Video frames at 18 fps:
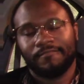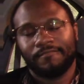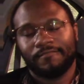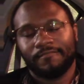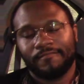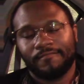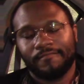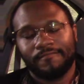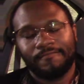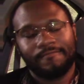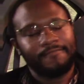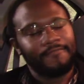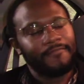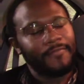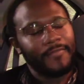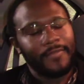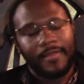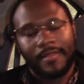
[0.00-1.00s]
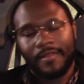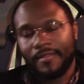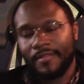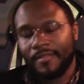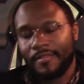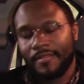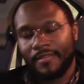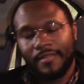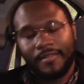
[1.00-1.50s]

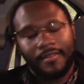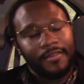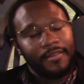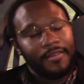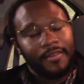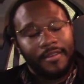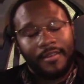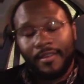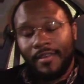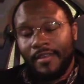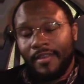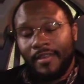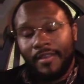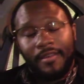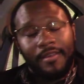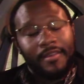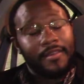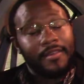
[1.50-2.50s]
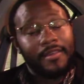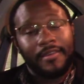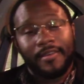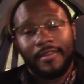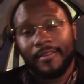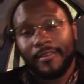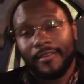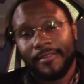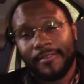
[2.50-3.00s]

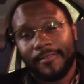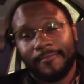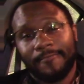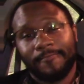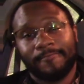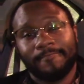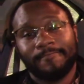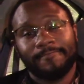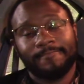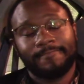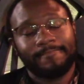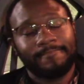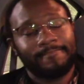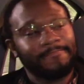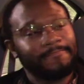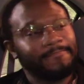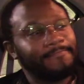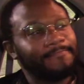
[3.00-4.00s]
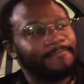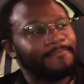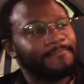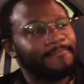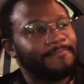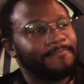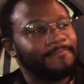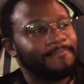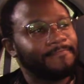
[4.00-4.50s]

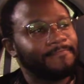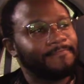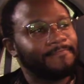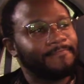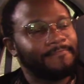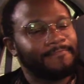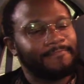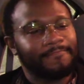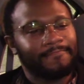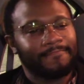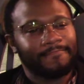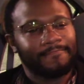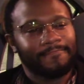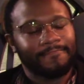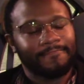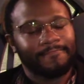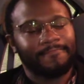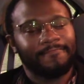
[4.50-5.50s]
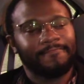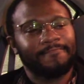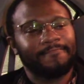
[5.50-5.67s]
(not speaking)